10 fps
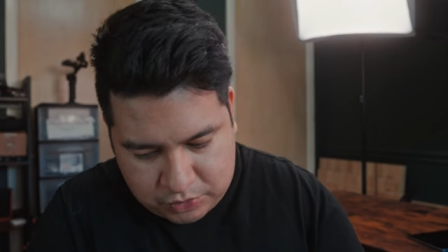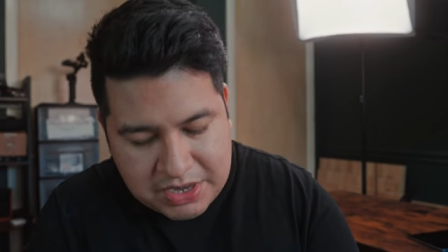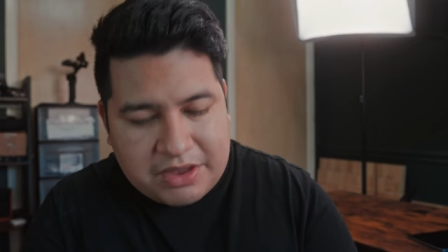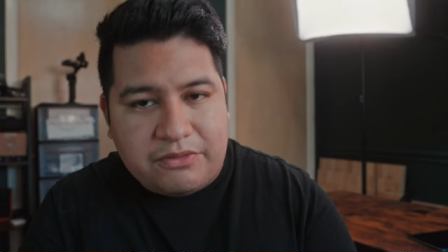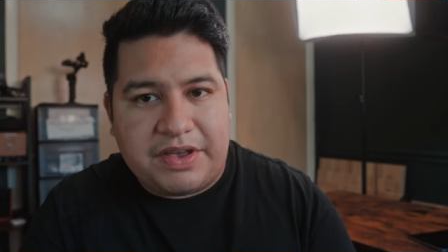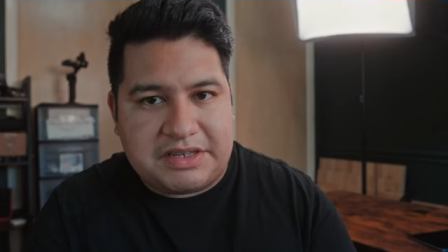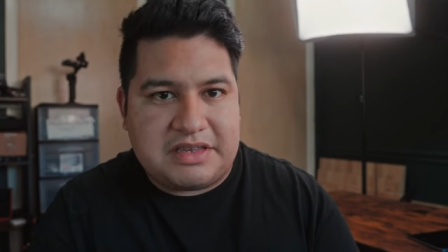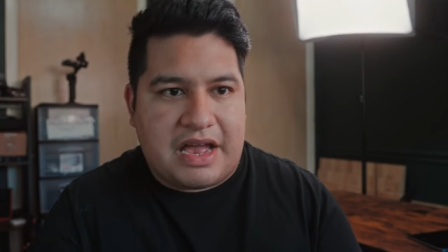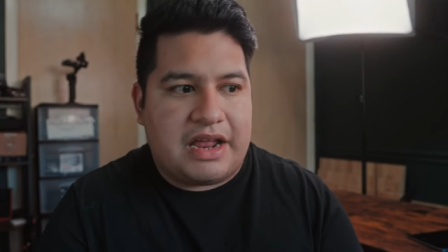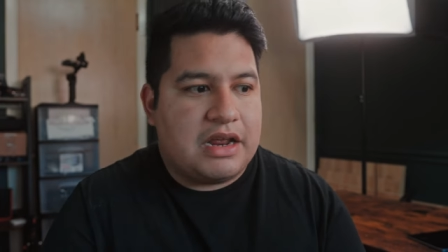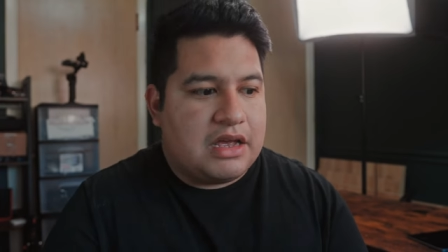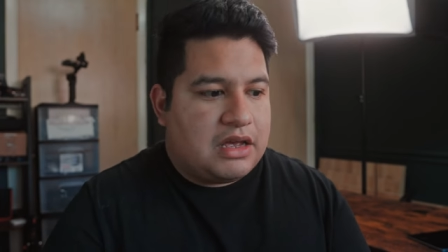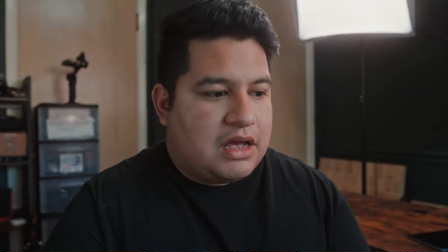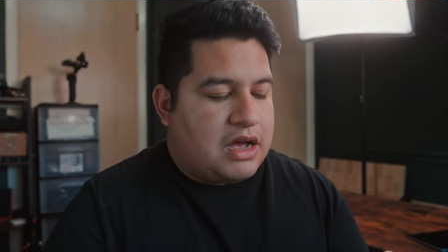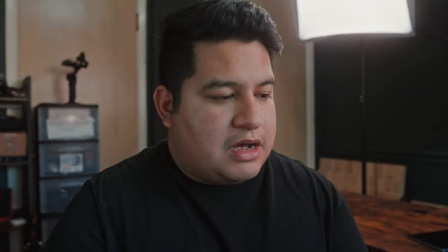we can fix that
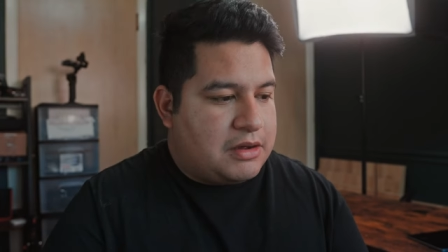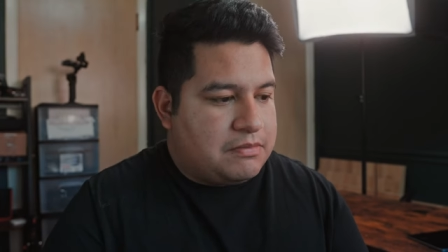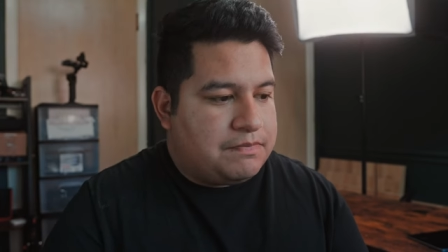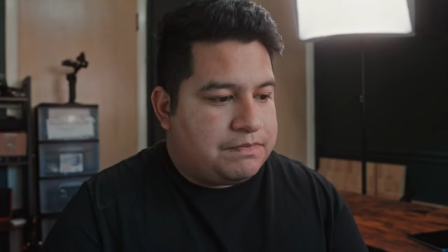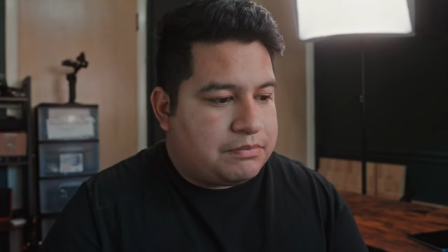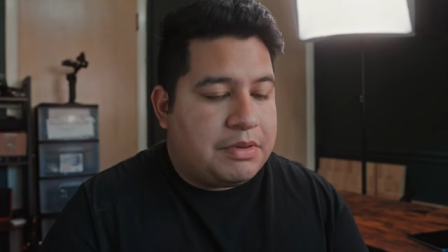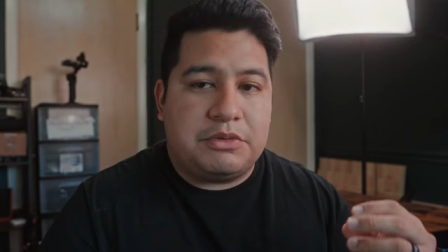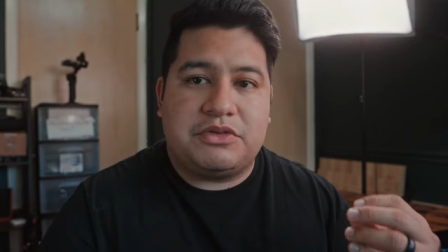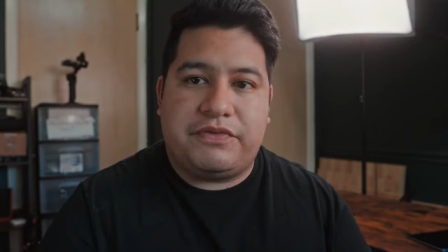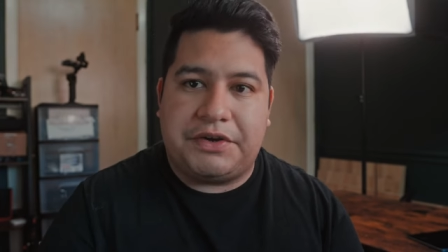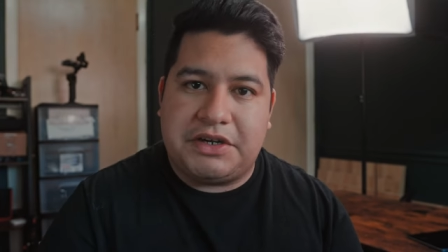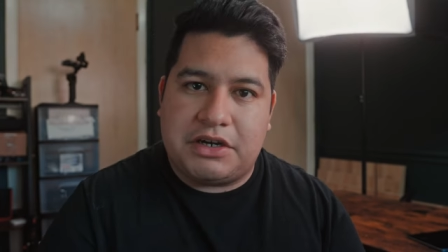um, but it was very